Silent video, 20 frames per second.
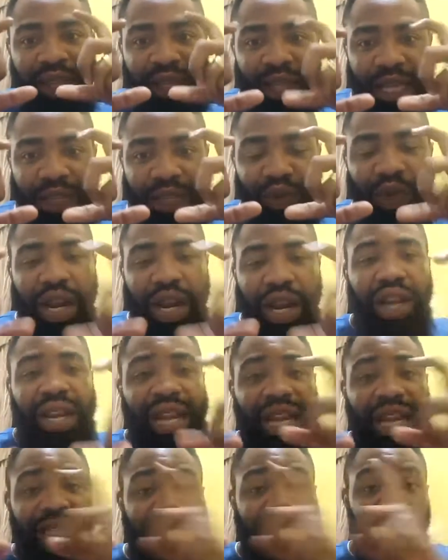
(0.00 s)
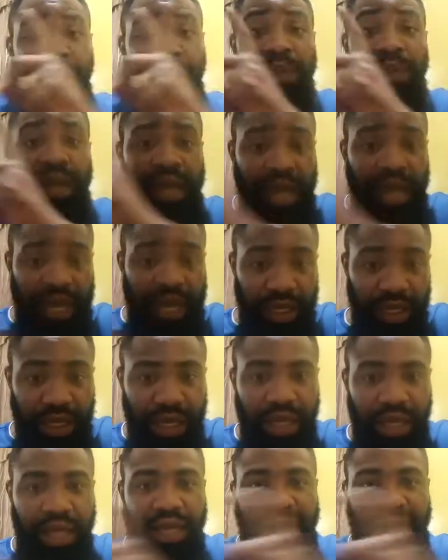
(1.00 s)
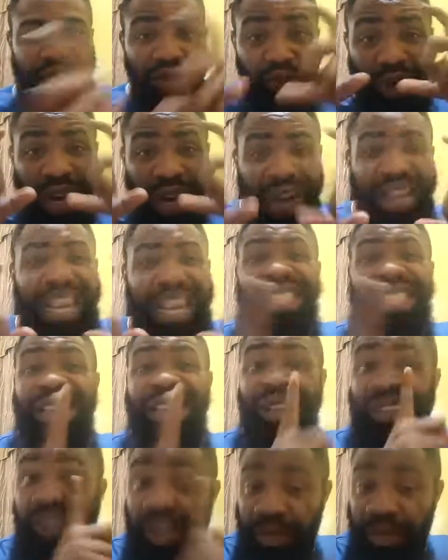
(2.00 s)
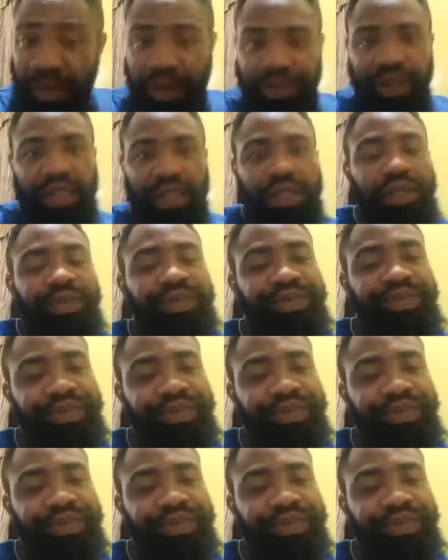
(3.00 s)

There's Woli Arole that is a comedian. There's Woli Arole that is a real prophet.